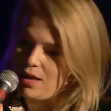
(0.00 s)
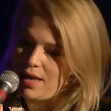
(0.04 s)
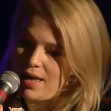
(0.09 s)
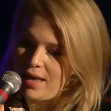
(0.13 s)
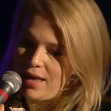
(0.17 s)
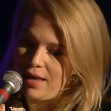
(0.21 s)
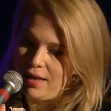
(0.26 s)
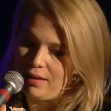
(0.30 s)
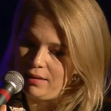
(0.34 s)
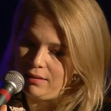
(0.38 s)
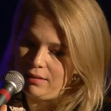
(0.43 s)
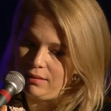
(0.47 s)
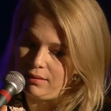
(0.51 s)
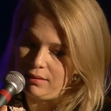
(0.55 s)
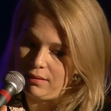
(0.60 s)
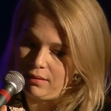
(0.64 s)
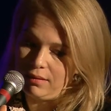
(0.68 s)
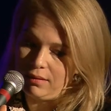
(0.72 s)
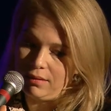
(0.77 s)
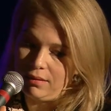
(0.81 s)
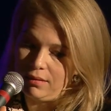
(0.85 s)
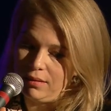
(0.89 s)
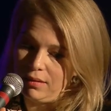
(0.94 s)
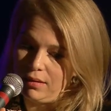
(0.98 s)
and
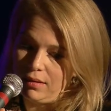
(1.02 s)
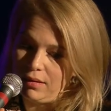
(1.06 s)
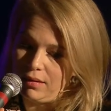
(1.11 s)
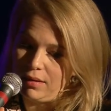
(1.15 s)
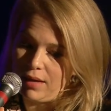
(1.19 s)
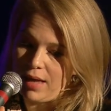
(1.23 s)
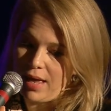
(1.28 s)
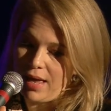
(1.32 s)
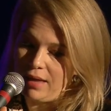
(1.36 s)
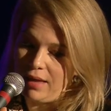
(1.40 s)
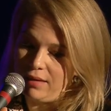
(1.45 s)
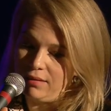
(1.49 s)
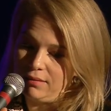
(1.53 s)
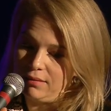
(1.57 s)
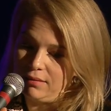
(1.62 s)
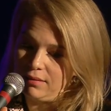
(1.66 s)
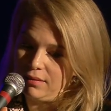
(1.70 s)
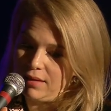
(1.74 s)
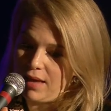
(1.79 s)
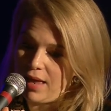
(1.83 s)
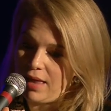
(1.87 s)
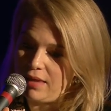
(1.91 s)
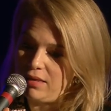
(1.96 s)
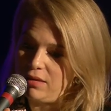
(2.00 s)
the
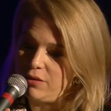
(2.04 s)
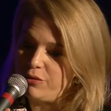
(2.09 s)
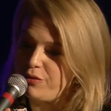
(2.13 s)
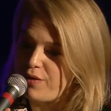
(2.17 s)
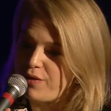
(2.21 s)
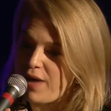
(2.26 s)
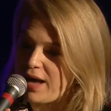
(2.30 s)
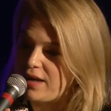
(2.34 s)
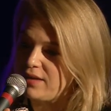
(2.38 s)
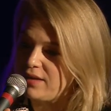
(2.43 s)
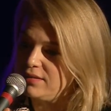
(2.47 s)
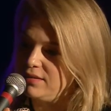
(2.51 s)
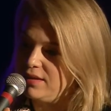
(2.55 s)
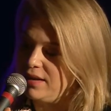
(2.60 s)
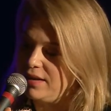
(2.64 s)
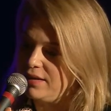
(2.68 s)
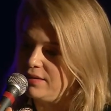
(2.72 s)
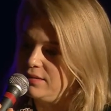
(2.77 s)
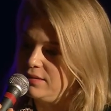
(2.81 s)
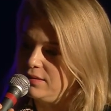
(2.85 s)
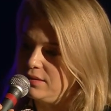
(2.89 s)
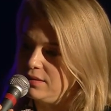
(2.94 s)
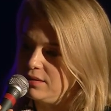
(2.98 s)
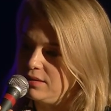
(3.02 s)
fact
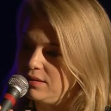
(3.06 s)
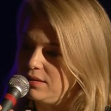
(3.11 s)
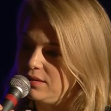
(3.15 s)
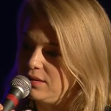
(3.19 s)
that